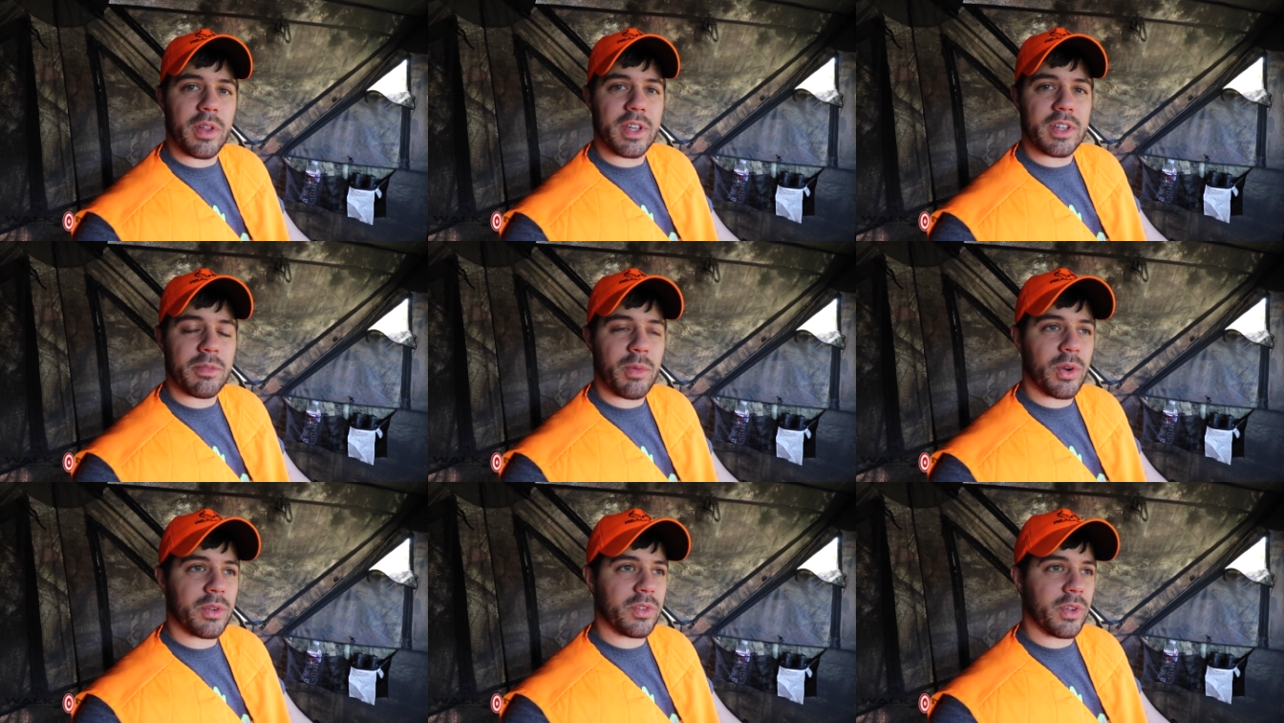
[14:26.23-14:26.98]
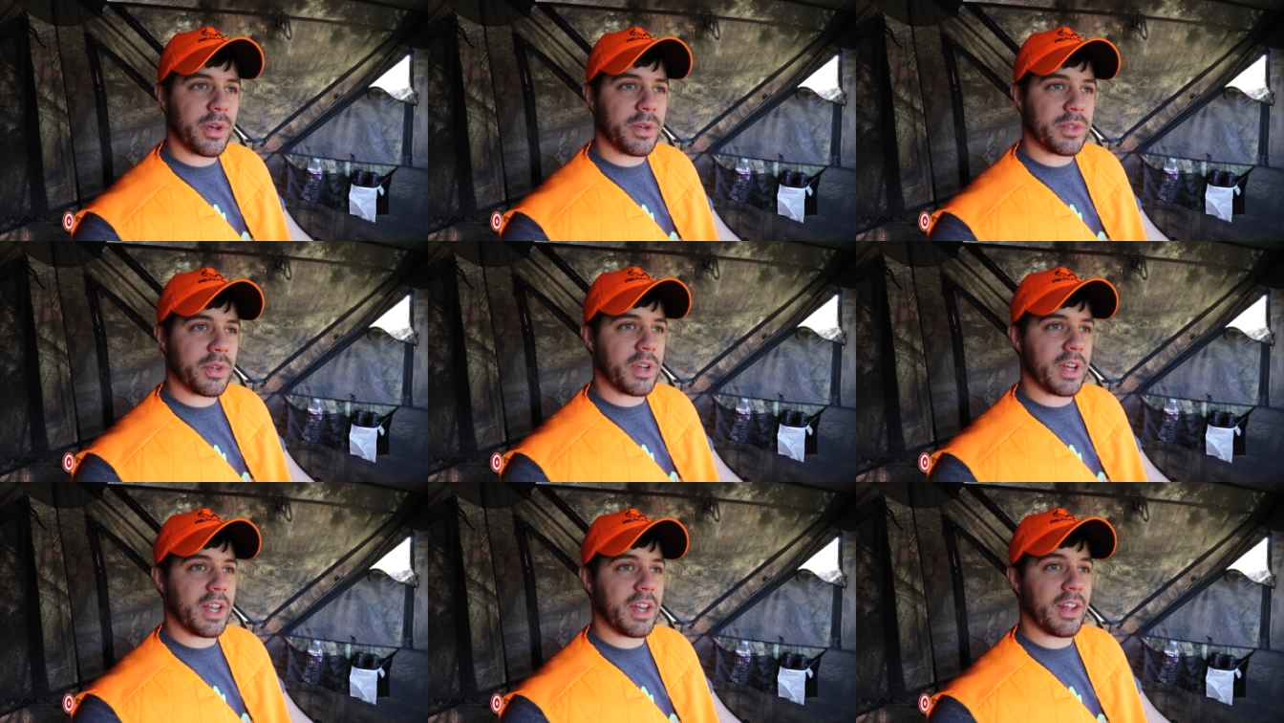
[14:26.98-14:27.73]
I think tomorrow's lows are
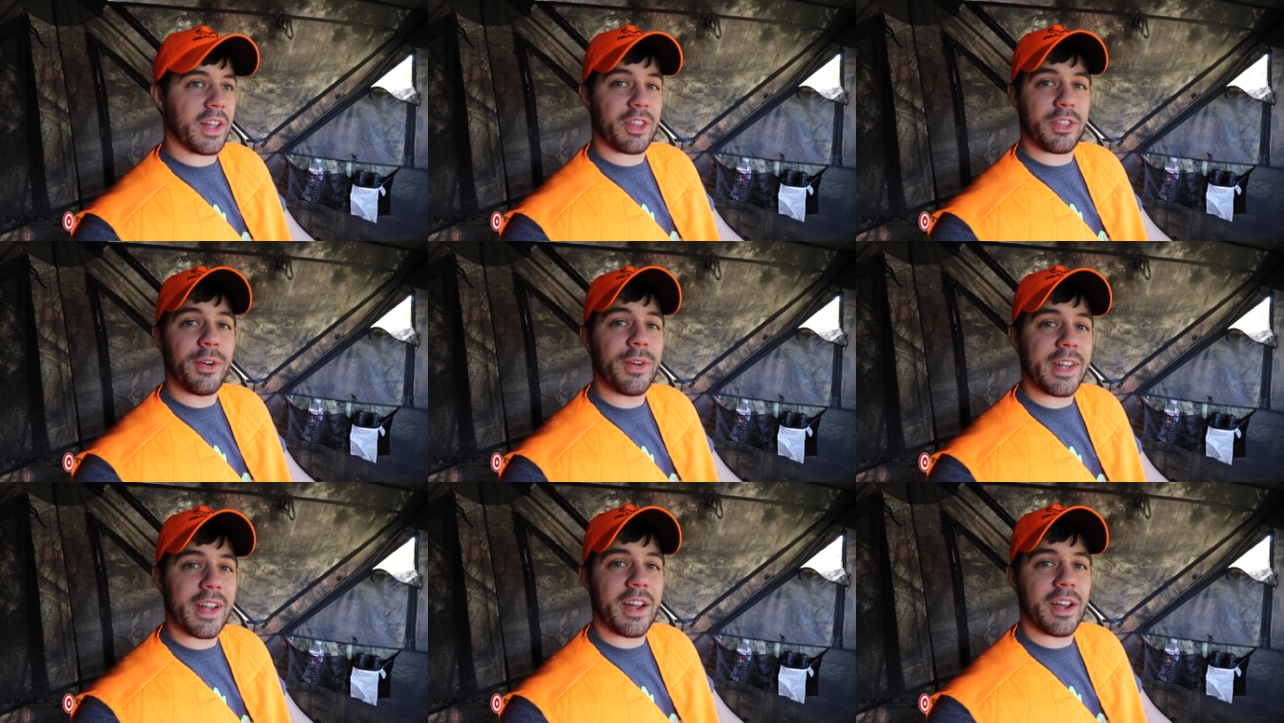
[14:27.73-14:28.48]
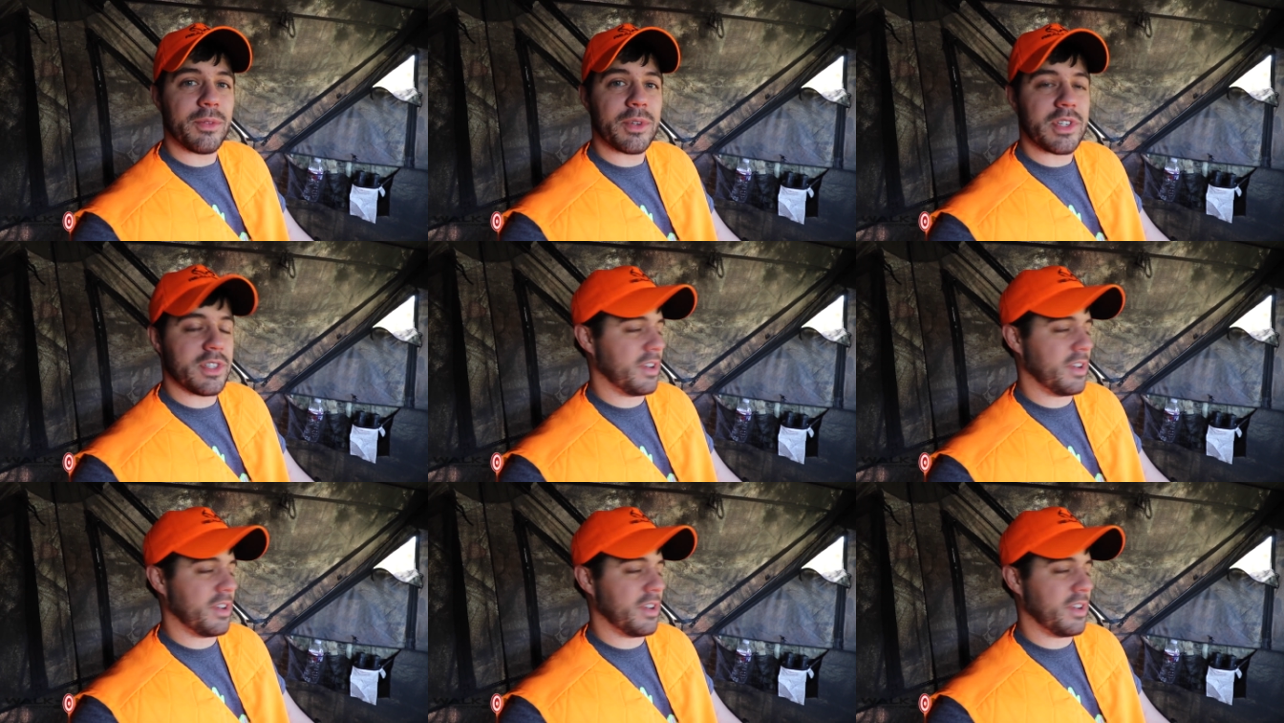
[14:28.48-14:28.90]
gonna get down like thirty-nine, which is